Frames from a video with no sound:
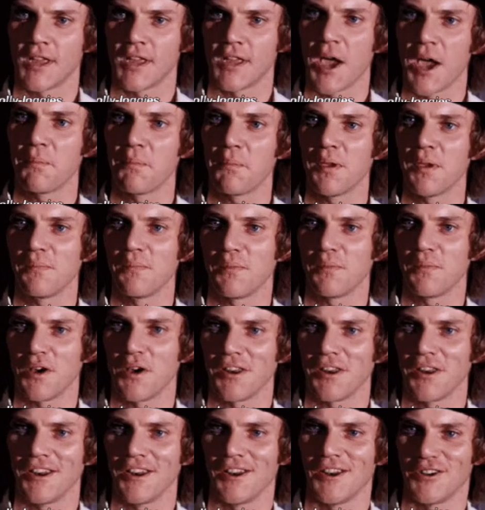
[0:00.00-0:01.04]
It gets
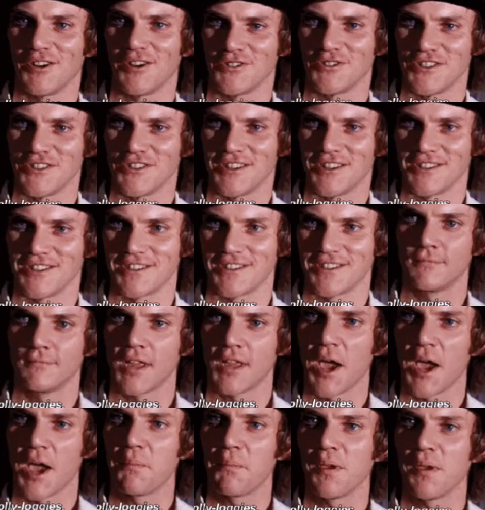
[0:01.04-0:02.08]
confusing at the beginning,
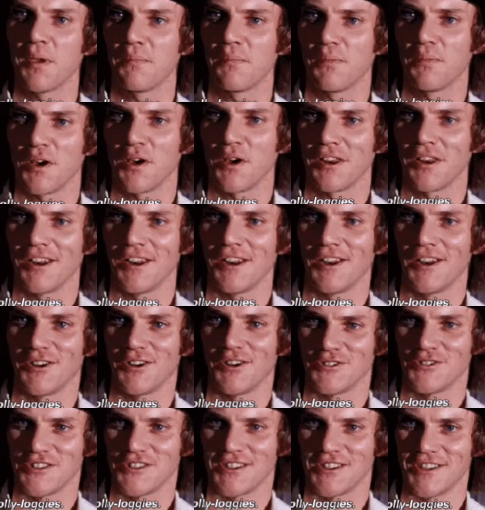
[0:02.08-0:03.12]
but your brain gets
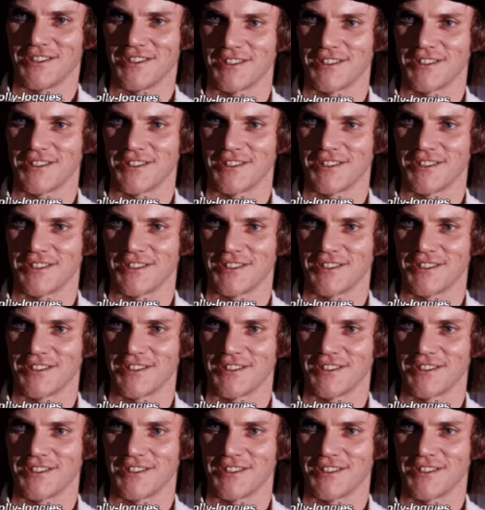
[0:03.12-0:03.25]
trained to pay